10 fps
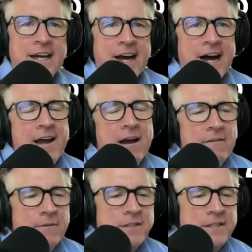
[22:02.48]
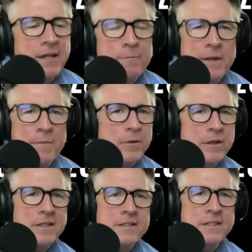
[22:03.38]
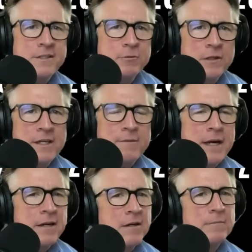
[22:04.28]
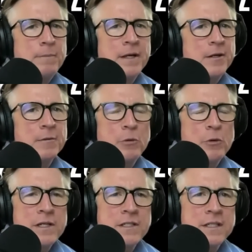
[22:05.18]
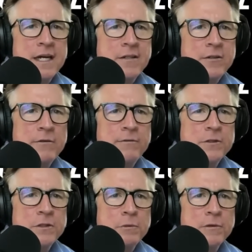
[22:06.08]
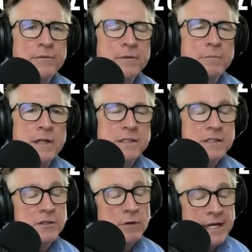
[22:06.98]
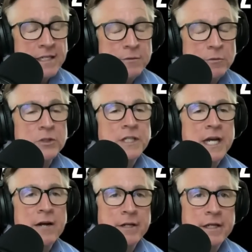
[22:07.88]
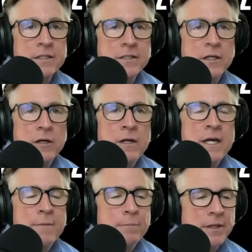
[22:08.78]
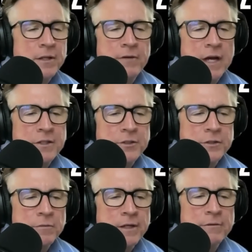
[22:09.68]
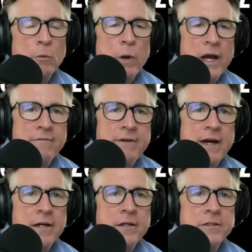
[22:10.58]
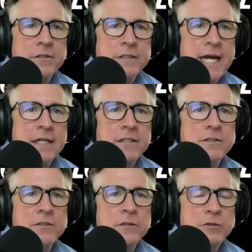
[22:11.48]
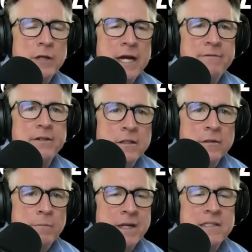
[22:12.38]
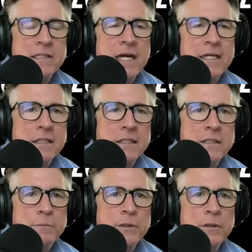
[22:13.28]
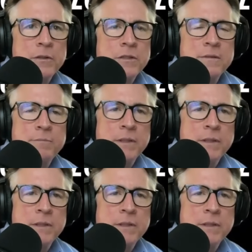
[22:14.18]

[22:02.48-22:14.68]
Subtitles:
I often tell people it's really a matter of pick your poison. I don't know if there's a perfect place. As great as Orange County is, though, but you've got your wildfires, your taxes, your traffic, your mudslides, I suppose.